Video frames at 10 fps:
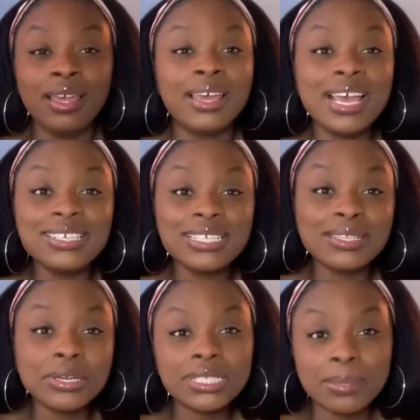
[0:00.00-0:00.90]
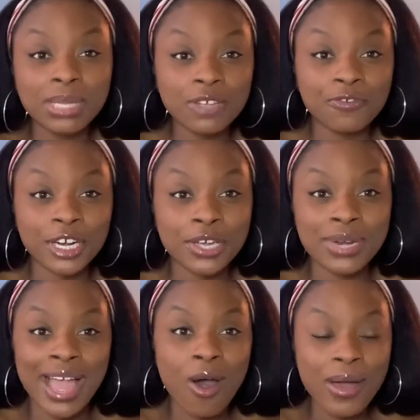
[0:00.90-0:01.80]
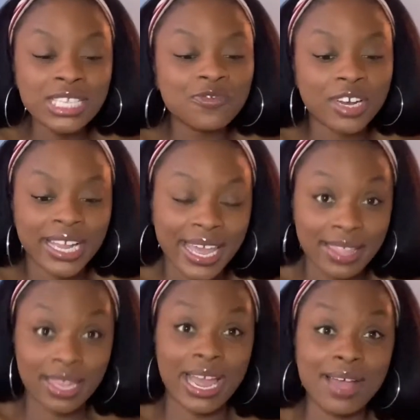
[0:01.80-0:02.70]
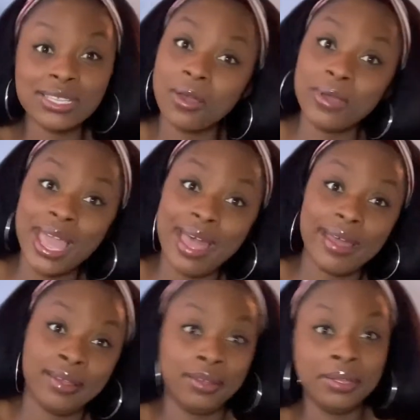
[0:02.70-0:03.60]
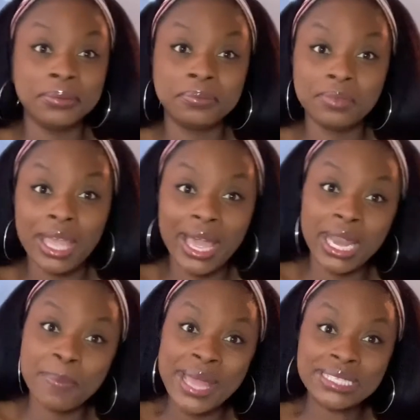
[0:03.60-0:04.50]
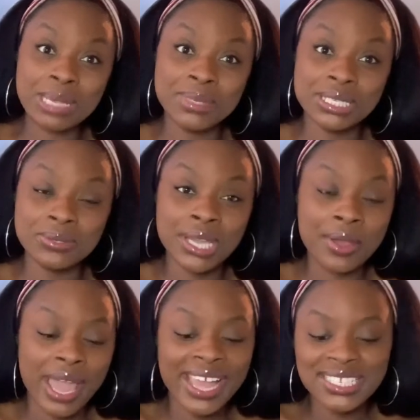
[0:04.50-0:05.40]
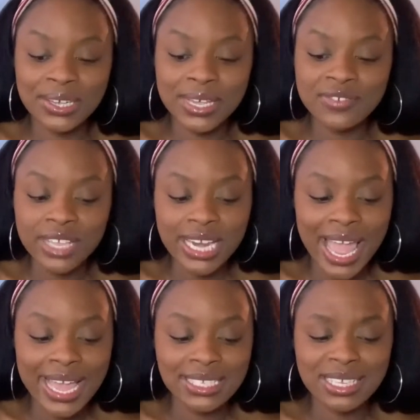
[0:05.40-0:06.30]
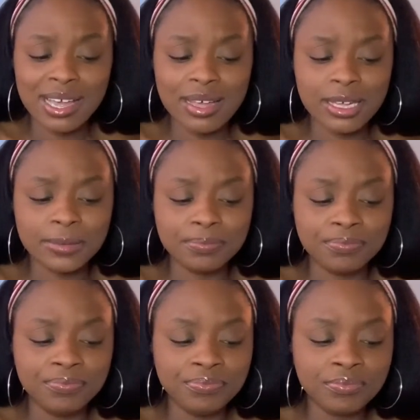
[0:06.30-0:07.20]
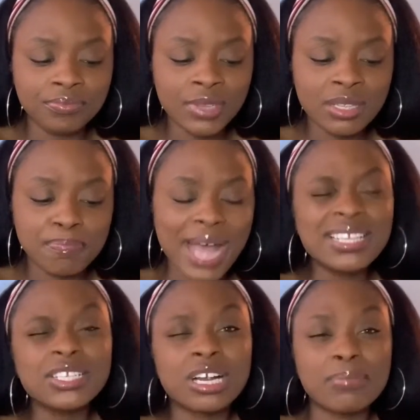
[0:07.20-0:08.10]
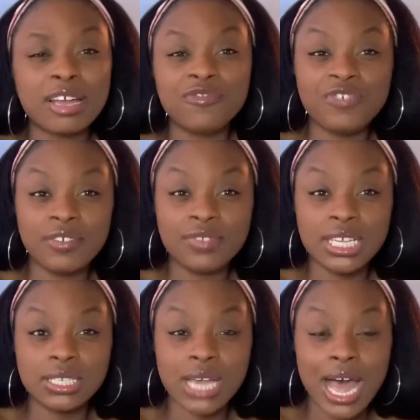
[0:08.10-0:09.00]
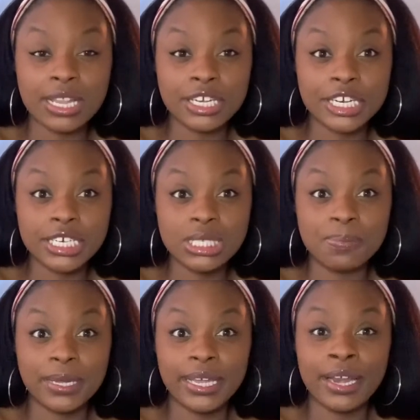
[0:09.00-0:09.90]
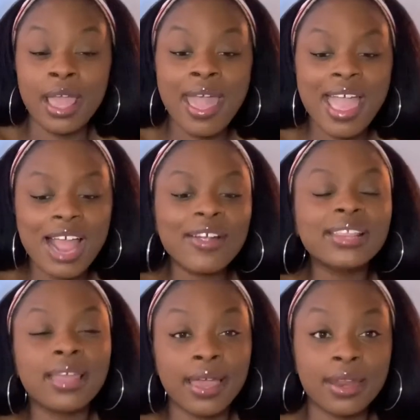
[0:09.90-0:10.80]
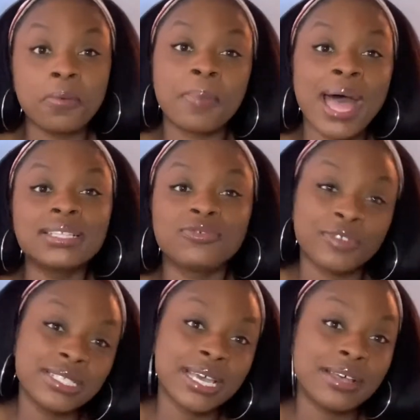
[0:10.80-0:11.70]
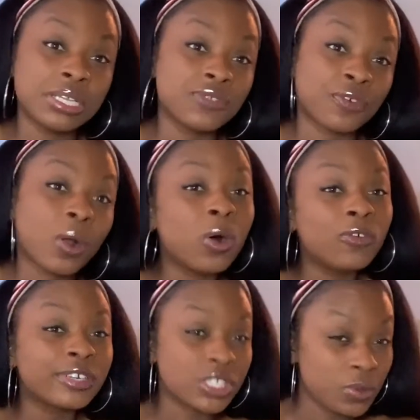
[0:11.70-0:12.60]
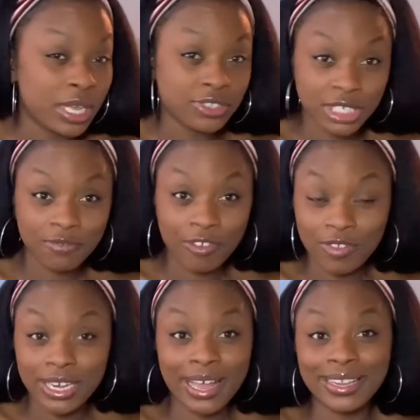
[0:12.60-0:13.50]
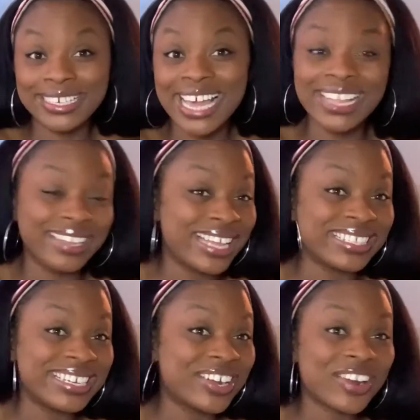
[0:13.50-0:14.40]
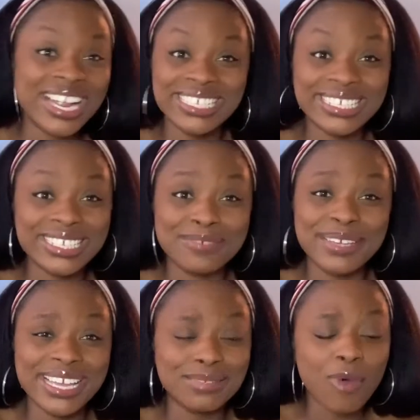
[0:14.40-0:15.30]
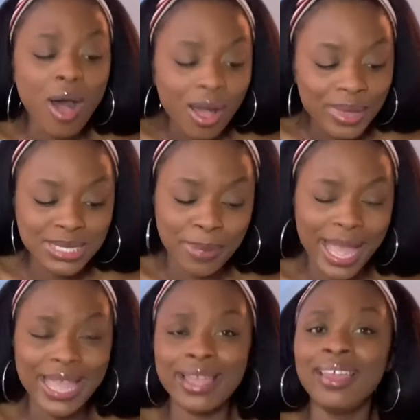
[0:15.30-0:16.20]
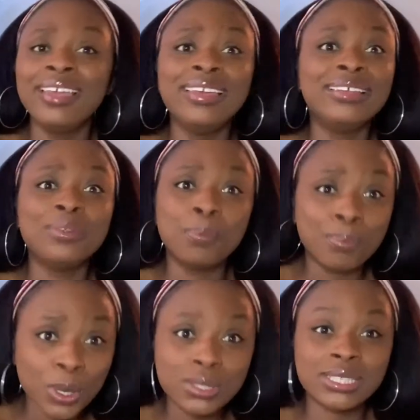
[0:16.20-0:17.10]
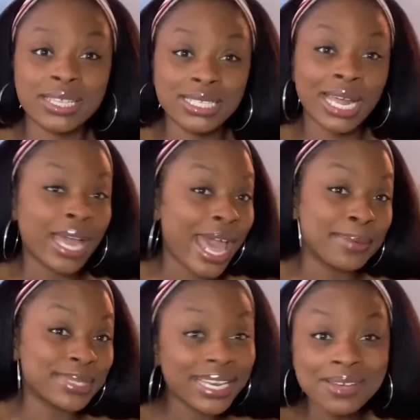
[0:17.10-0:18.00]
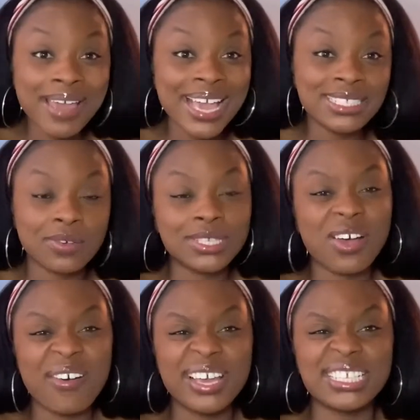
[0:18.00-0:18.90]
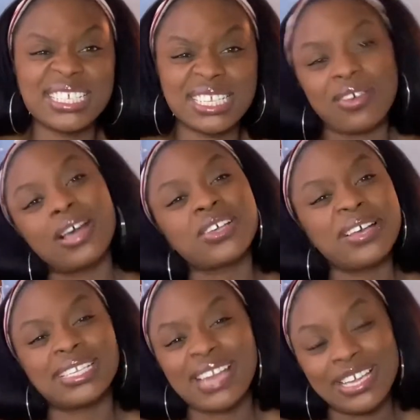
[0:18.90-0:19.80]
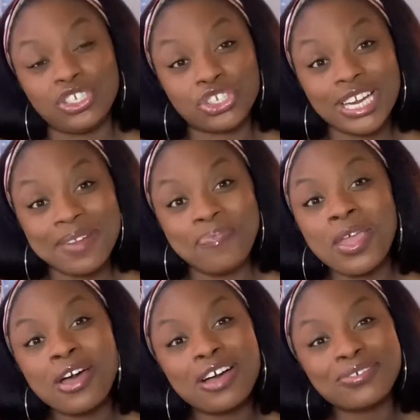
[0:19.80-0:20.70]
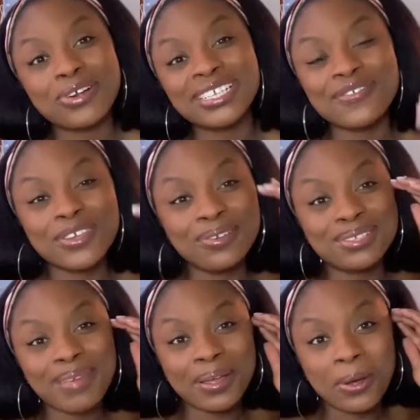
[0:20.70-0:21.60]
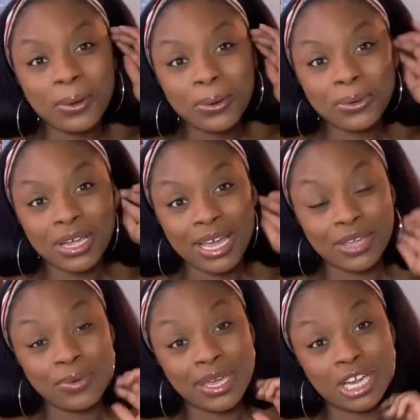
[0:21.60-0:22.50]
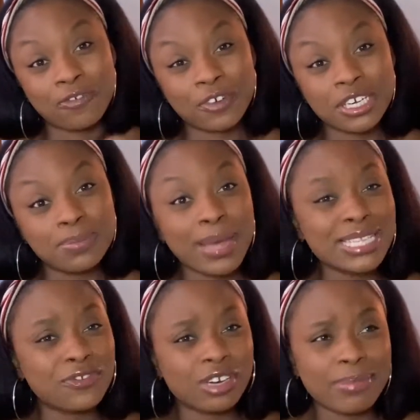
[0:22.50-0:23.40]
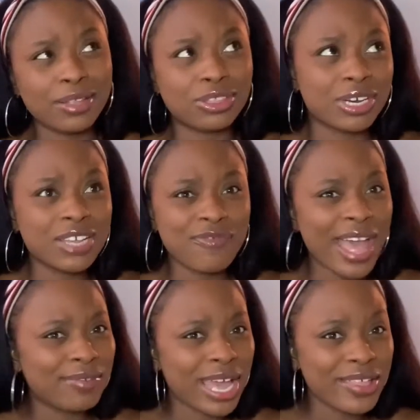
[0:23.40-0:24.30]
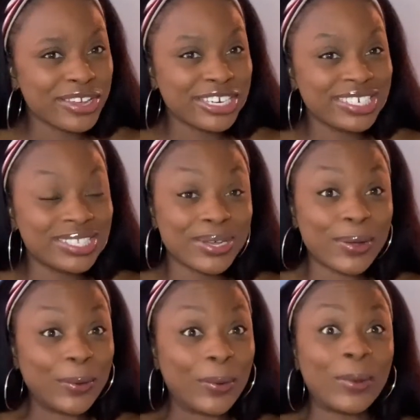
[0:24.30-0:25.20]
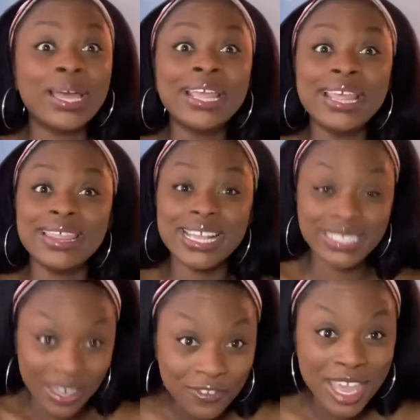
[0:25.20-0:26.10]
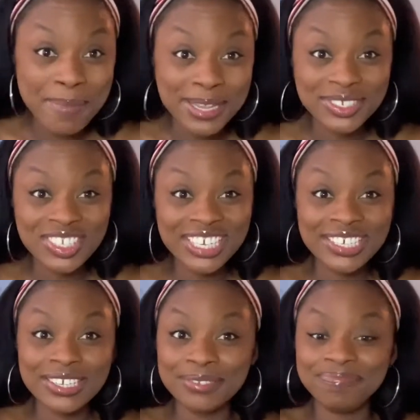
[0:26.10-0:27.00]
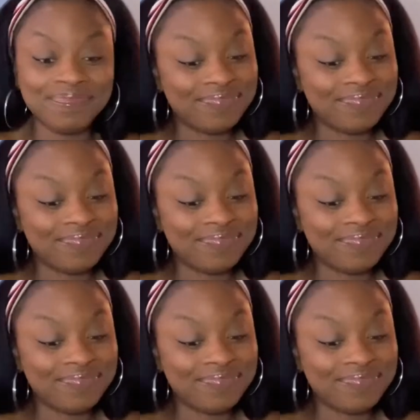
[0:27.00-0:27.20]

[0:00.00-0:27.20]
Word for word: It's just a little something for you, and I always forget that I I'm like, oh yeah, I got a box coming soon, don't I? So it's really nice. Um boxes are about fifty dollars, but everything in a box retails for over two hundred fifty dollars. I think that's a crazy steal because I'm always buying most of these kind of items anyway, so it's always it's, a, it's always a nice treat. Of course, if you use my code, uh, you'll get your first box for about thirty-five dollars, so that's definitely a major steal.